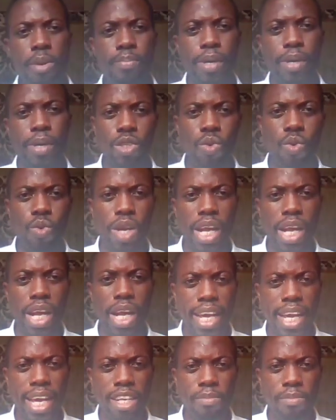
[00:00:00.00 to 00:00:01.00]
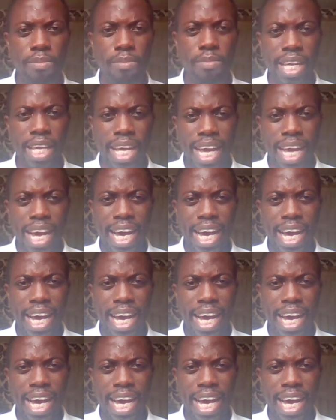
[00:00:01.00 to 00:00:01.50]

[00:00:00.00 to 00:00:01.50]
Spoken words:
particular enemy.